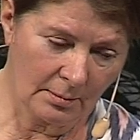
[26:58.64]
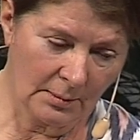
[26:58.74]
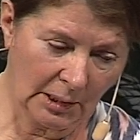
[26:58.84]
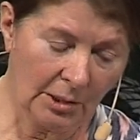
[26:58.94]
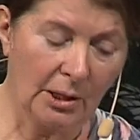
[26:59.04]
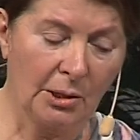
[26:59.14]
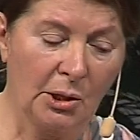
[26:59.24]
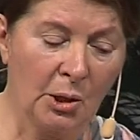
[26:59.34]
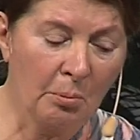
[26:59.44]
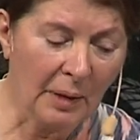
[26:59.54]
you know, the
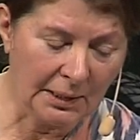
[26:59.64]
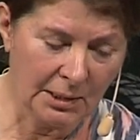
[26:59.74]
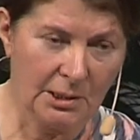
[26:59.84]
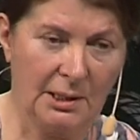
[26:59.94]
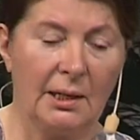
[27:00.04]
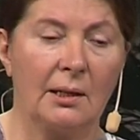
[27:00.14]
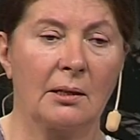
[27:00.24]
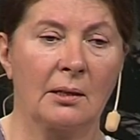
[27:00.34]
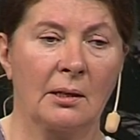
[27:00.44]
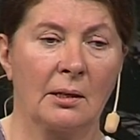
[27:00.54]
humanity
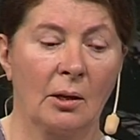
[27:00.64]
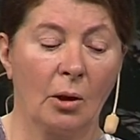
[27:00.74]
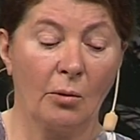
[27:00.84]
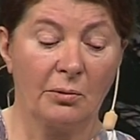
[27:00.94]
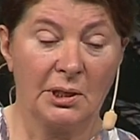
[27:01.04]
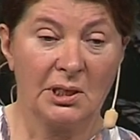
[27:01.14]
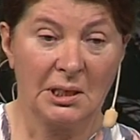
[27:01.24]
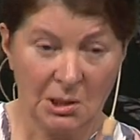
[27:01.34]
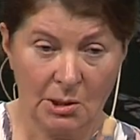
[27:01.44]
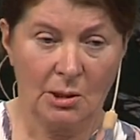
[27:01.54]
of the
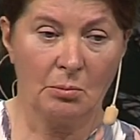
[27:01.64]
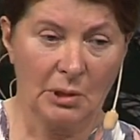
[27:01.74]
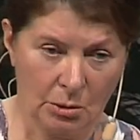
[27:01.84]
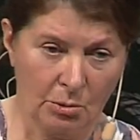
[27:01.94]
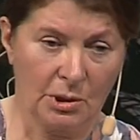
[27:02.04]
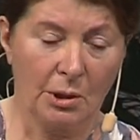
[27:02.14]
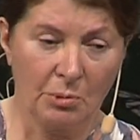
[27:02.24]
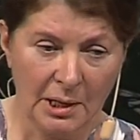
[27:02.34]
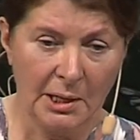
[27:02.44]
system is also really